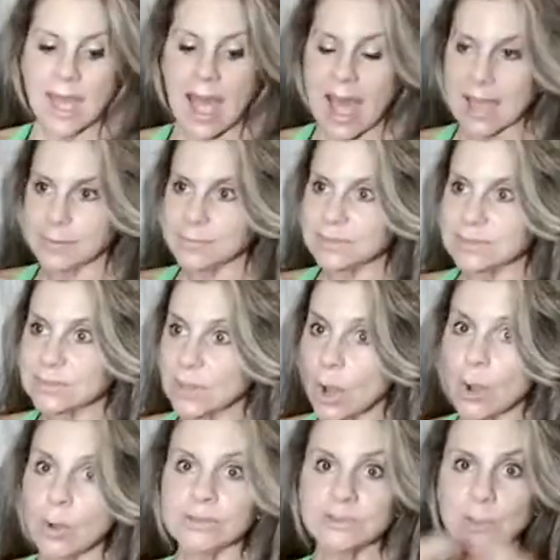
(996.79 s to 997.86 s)
I'm
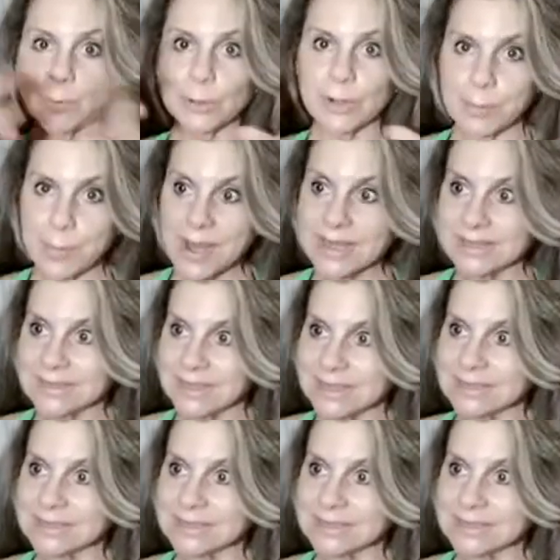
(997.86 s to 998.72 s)
so super abundant.